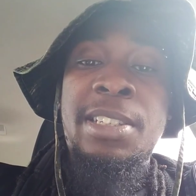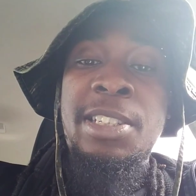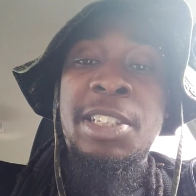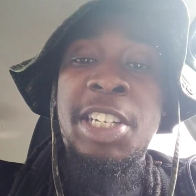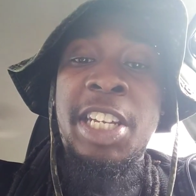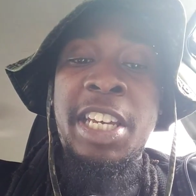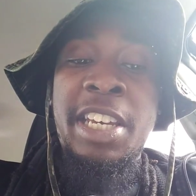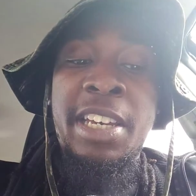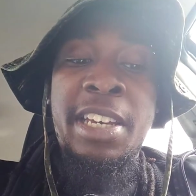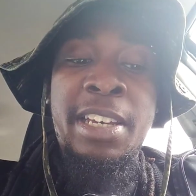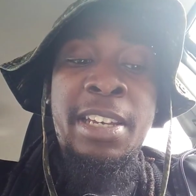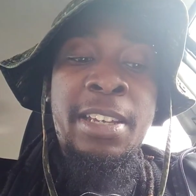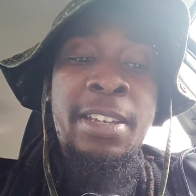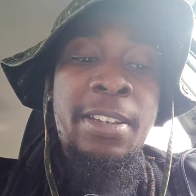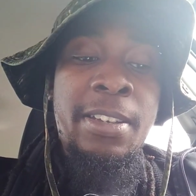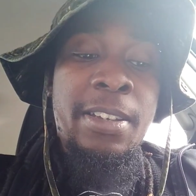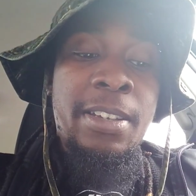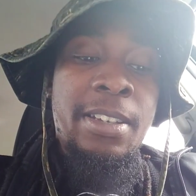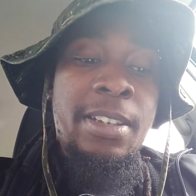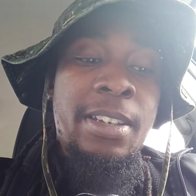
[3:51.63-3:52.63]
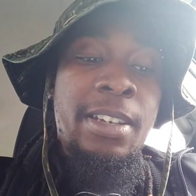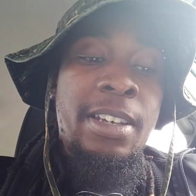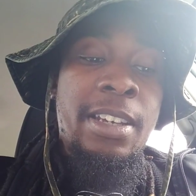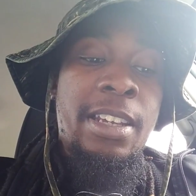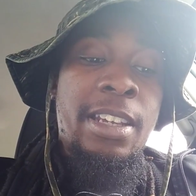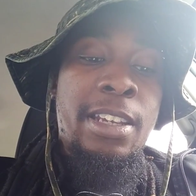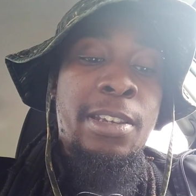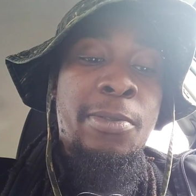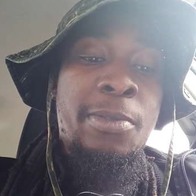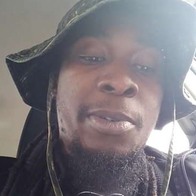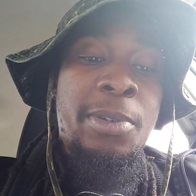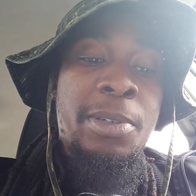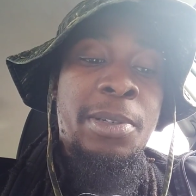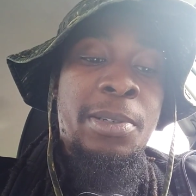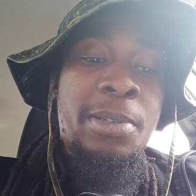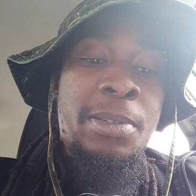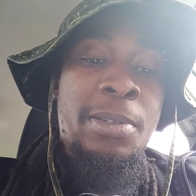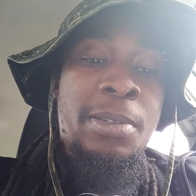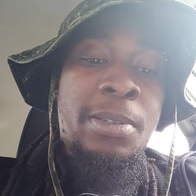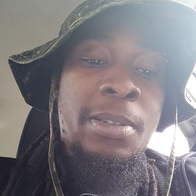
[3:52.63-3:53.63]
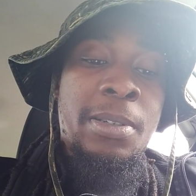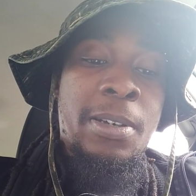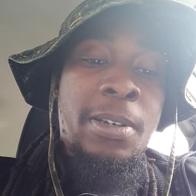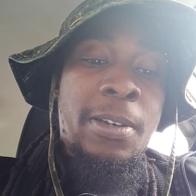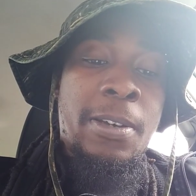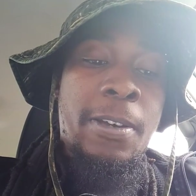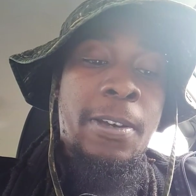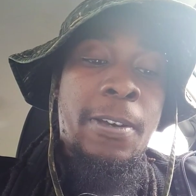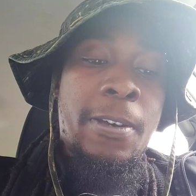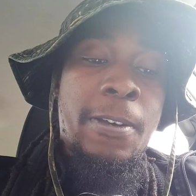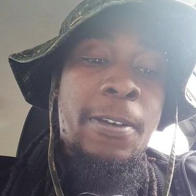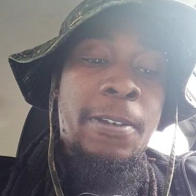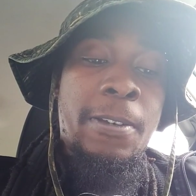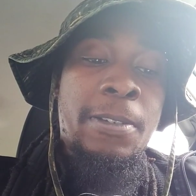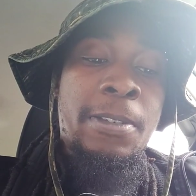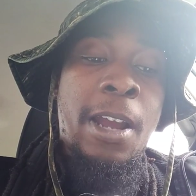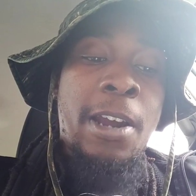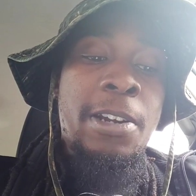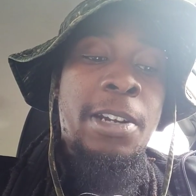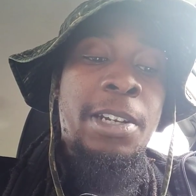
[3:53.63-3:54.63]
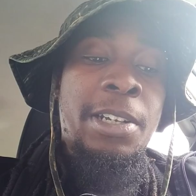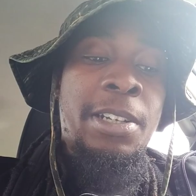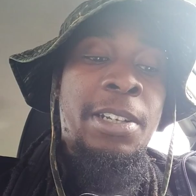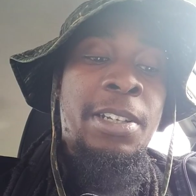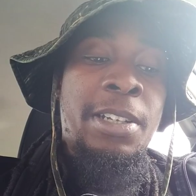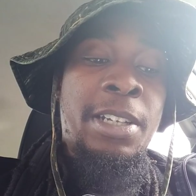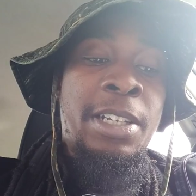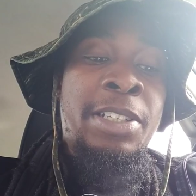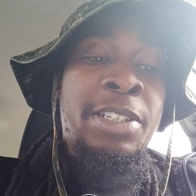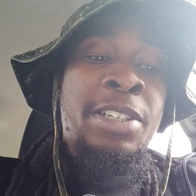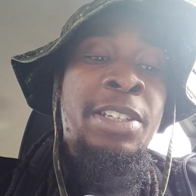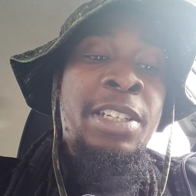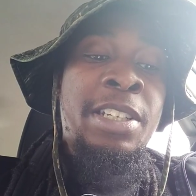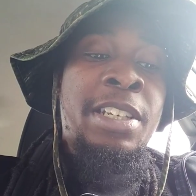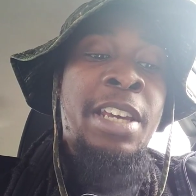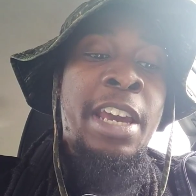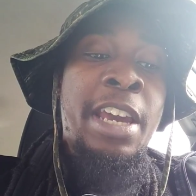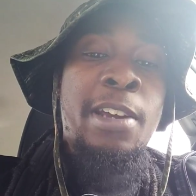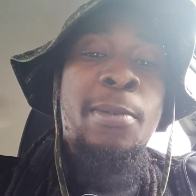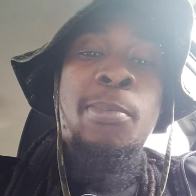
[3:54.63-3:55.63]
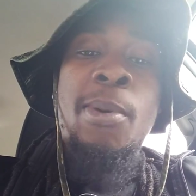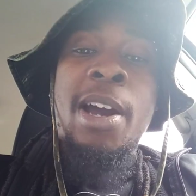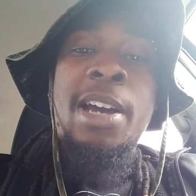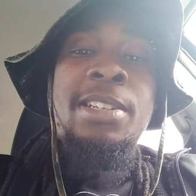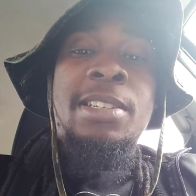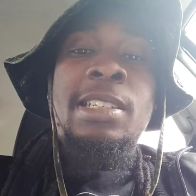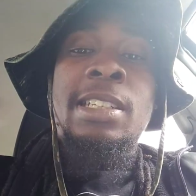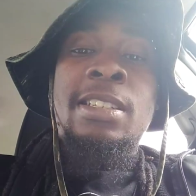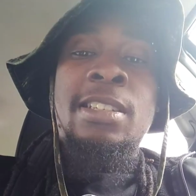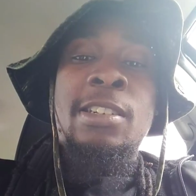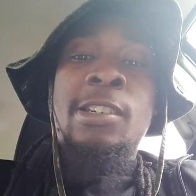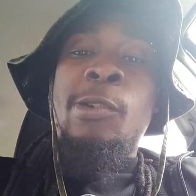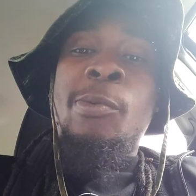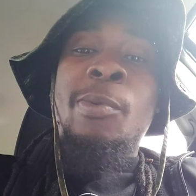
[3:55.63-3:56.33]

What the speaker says: It was started its decaying process in around 1920,